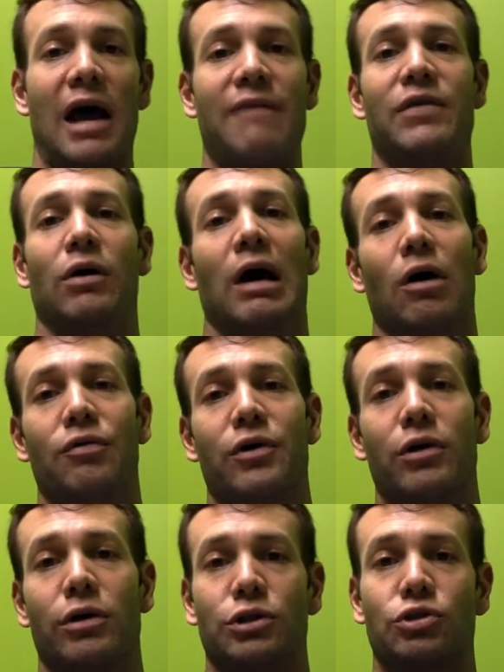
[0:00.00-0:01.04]
I feel
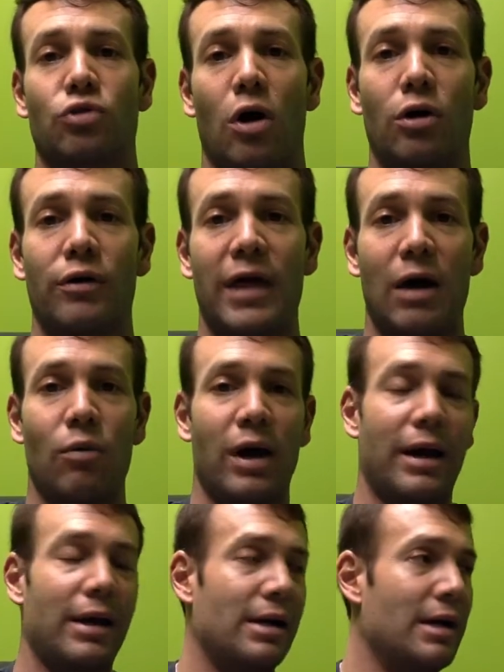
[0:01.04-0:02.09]
healthier and stronger that
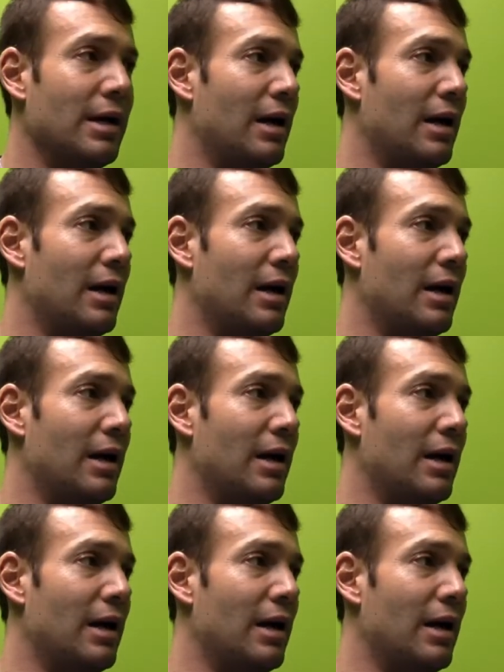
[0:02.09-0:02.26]
way.